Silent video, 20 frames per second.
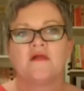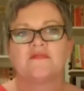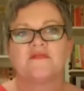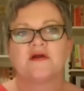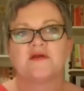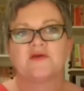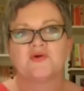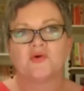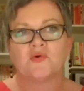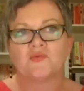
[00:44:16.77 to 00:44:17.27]

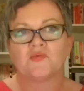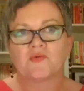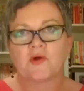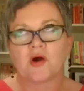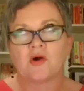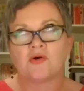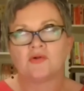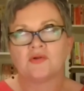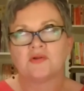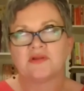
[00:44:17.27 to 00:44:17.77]
that your
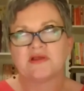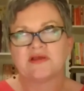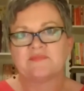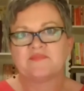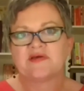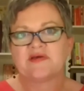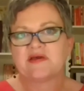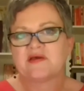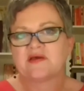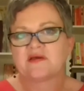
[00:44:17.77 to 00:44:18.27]
role in
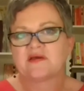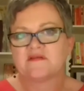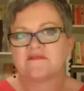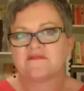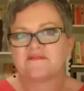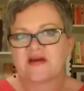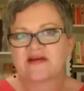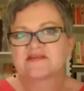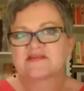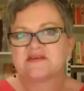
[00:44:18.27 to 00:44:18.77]
being an
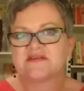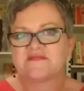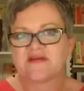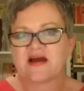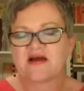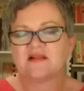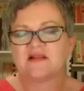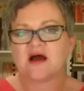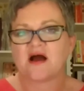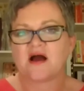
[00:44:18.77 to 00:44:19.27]
effective
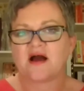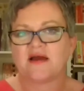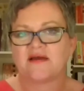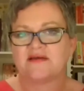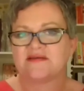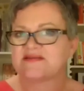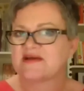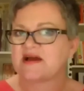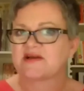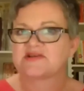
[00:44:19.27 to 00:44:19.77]
ally
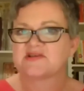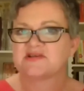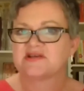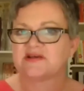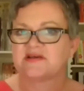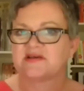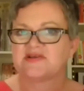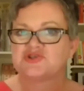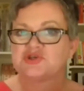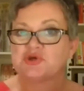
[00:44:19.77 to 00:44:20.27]
is
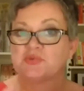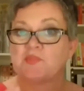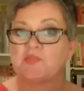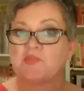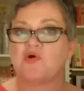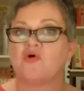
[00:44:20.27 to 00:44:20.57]
actually to